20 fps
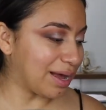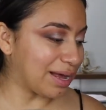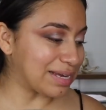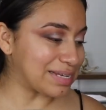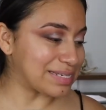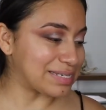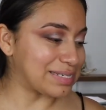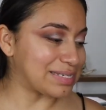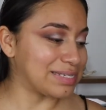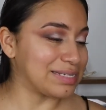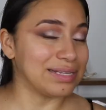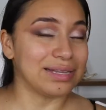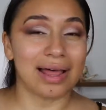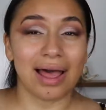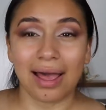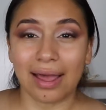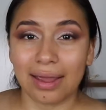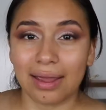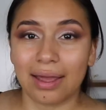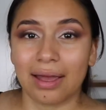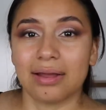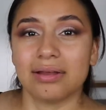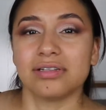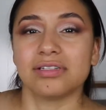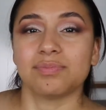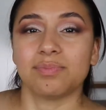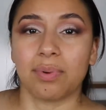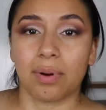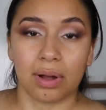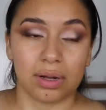as light
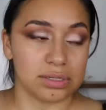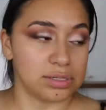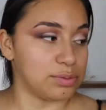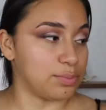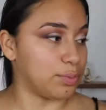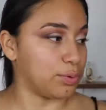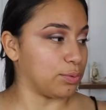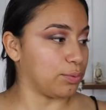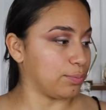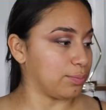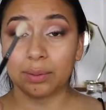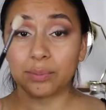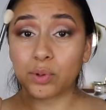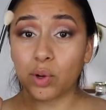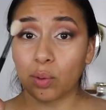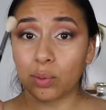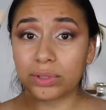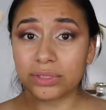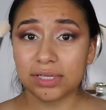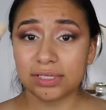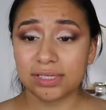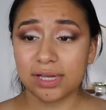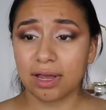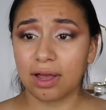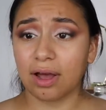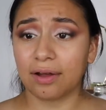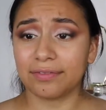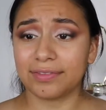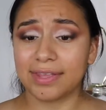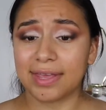as possible. I'm going to take
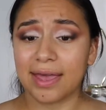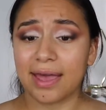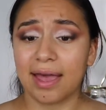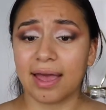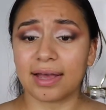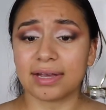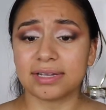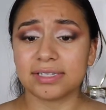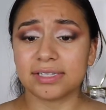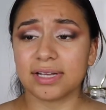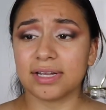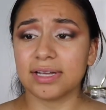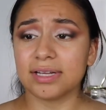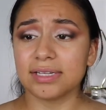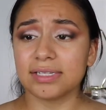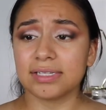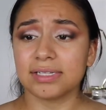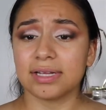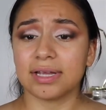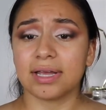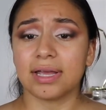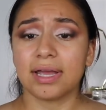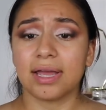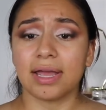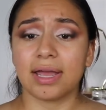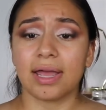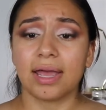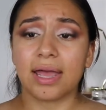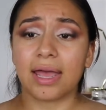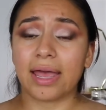off the excess,
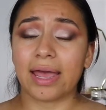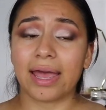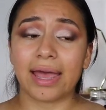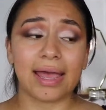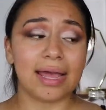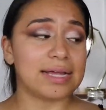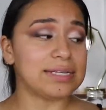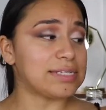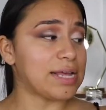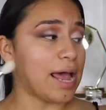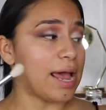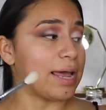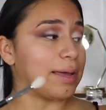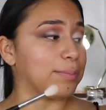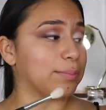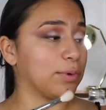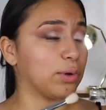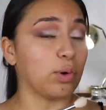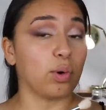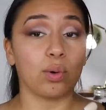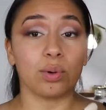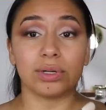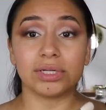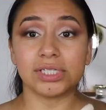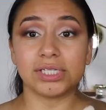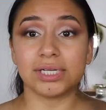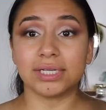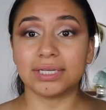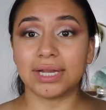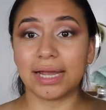and I am going
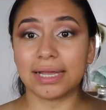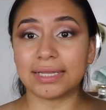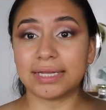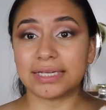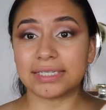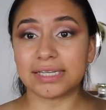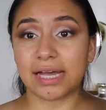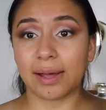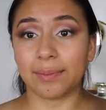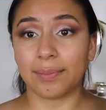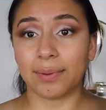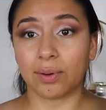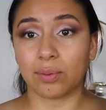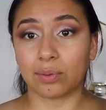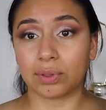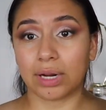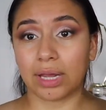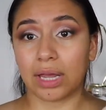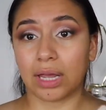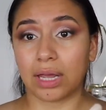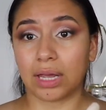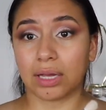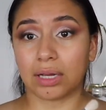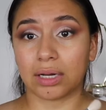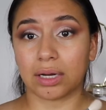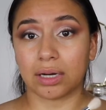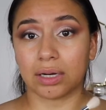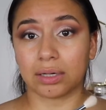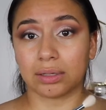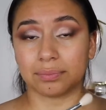to lightly tap it on a
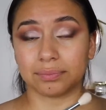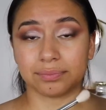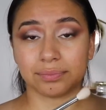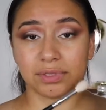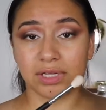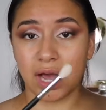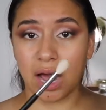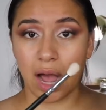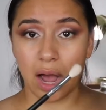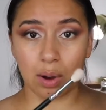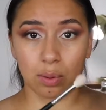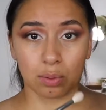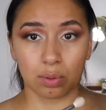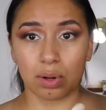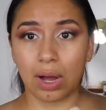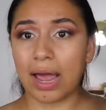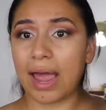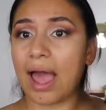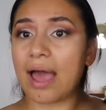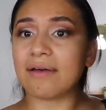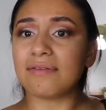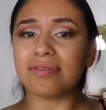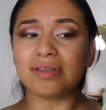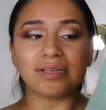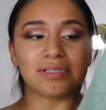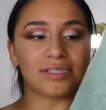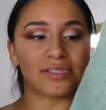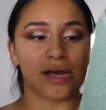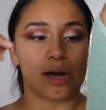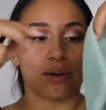towel. I have
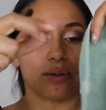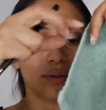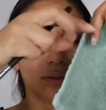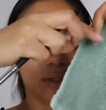these towels,